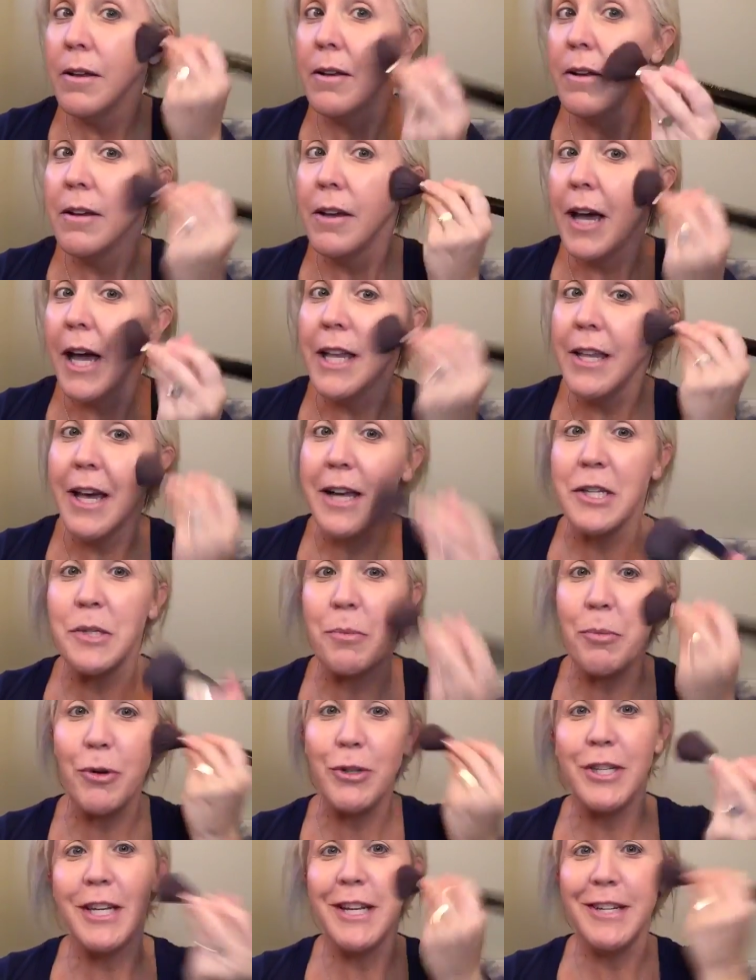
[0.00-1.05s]
I like to
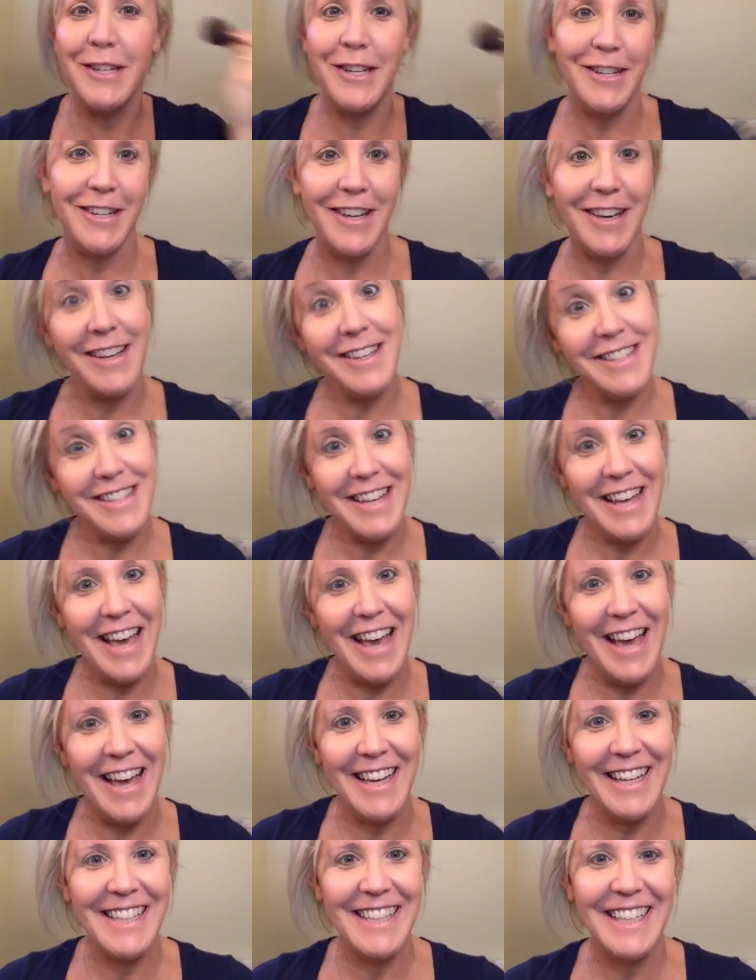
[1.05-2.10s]
pretend it does. Huh?